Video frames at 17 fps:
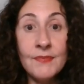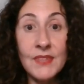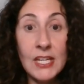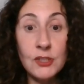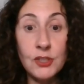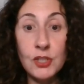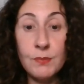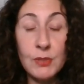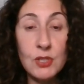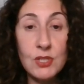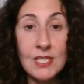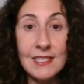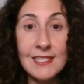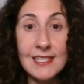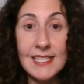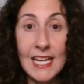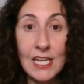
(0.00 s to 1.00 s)
And Jupiter is
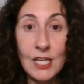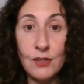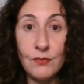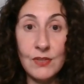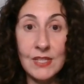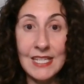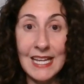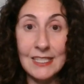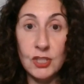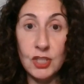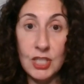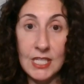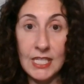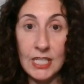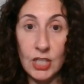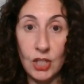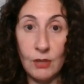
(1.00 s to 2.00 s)
going to stay here for the next
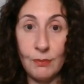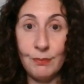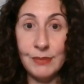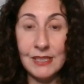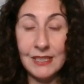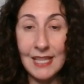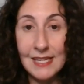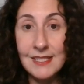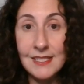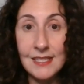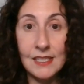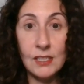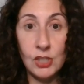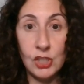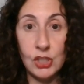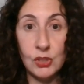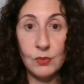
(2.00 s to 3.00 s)
year,
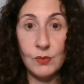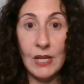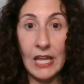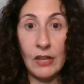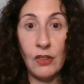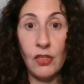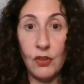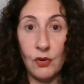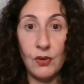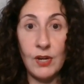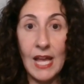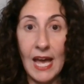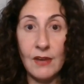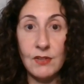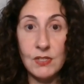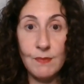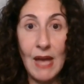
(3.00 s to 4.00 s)
blessing you in third
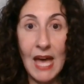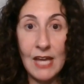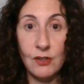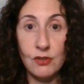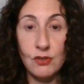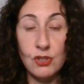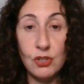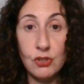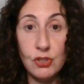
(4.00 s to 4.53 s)
house matters.